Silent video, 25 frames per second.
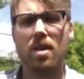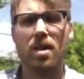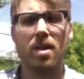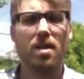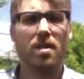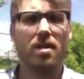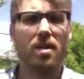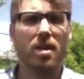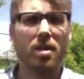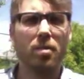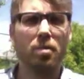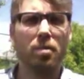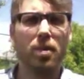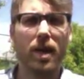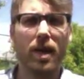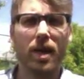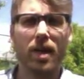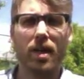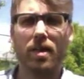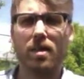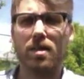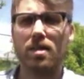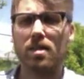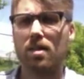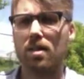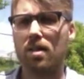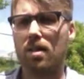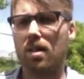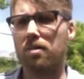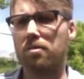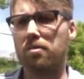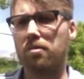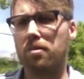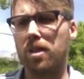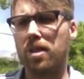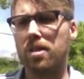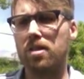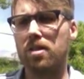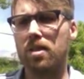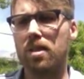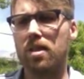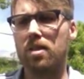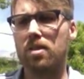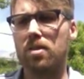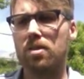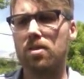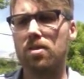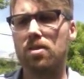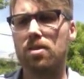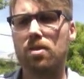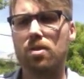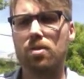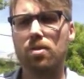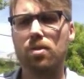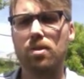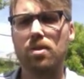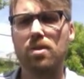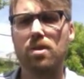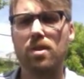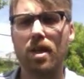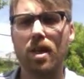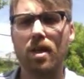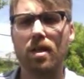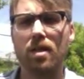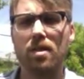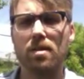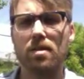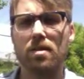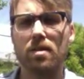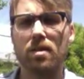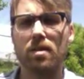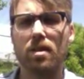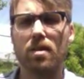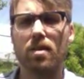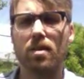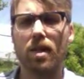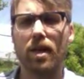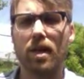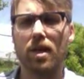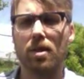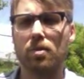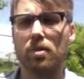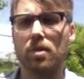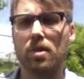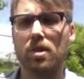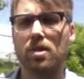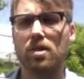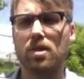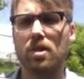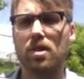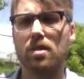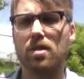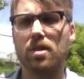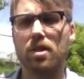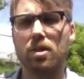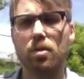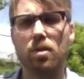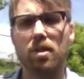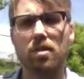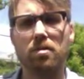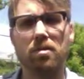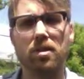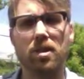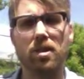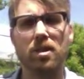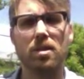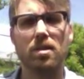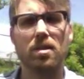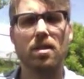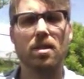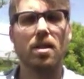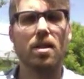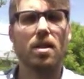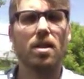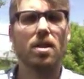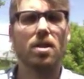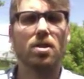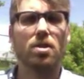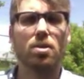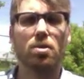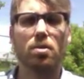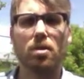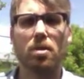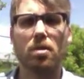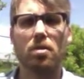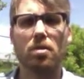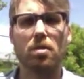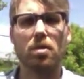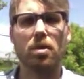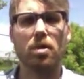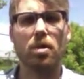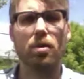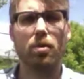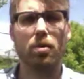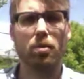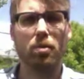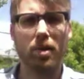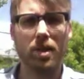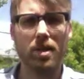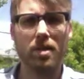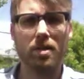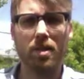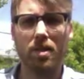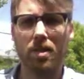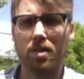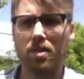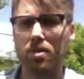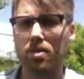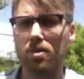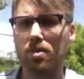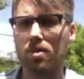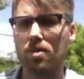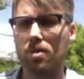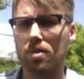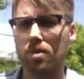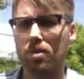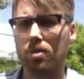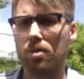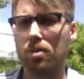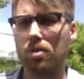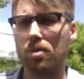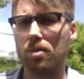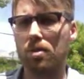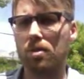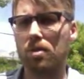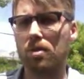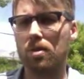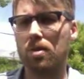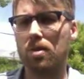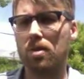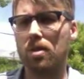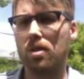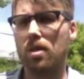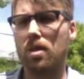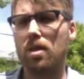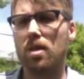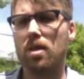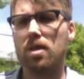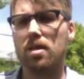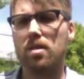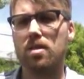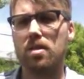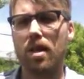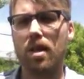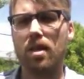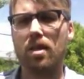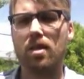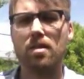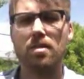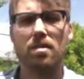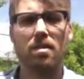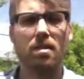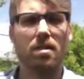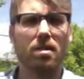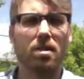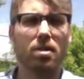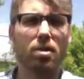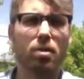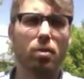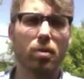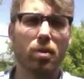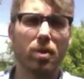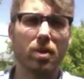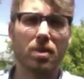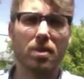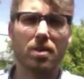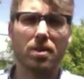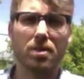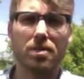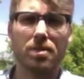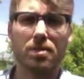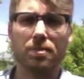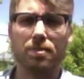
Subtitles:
the impact of residential schools silencing their language is equivalent to a residential school silencing their world.